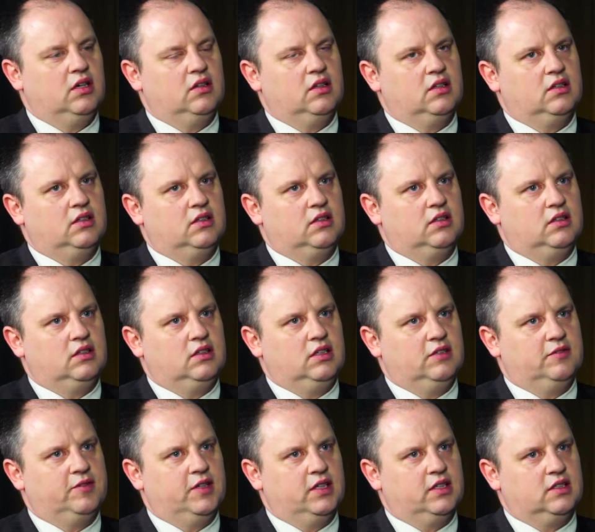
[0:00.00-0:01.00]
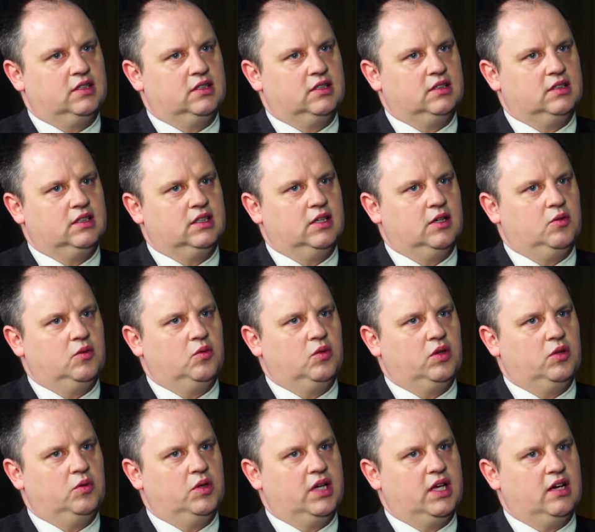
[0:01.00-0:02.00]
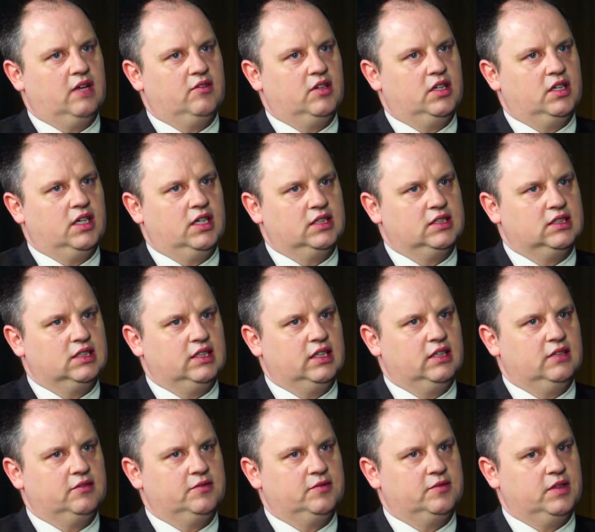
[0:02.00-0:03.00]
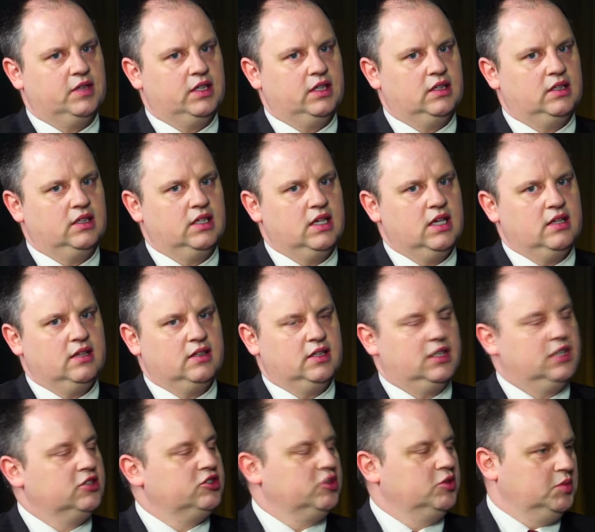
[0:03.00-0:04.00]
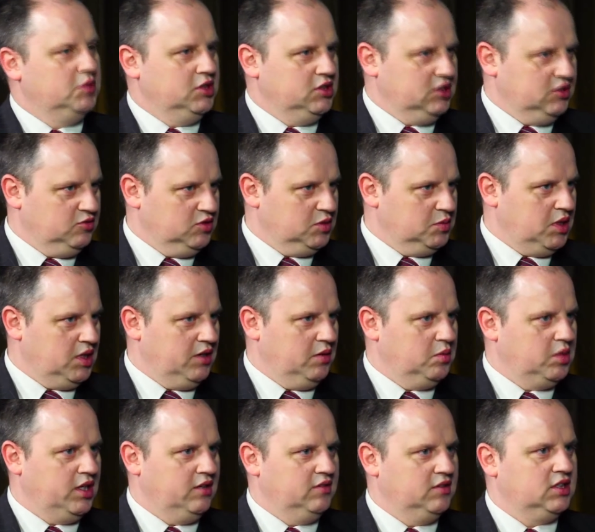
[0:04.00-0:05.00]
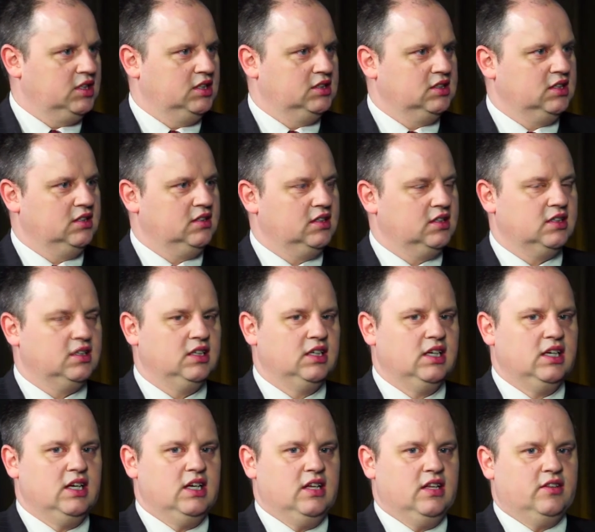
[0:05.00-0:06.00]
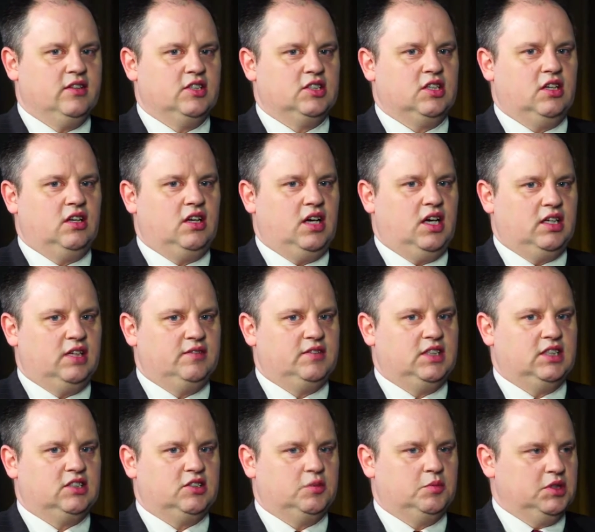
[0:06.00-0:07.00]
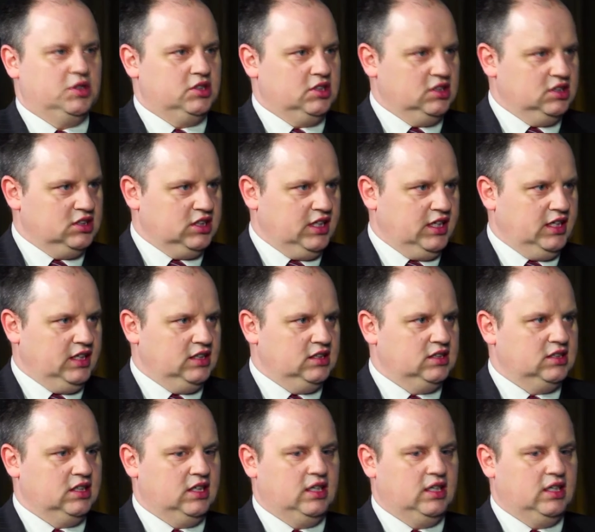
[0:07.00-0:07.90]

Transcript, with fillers: uh, the effect that it would have on us if uh, the distribution was privatized. I think there's a lot of distribution chains.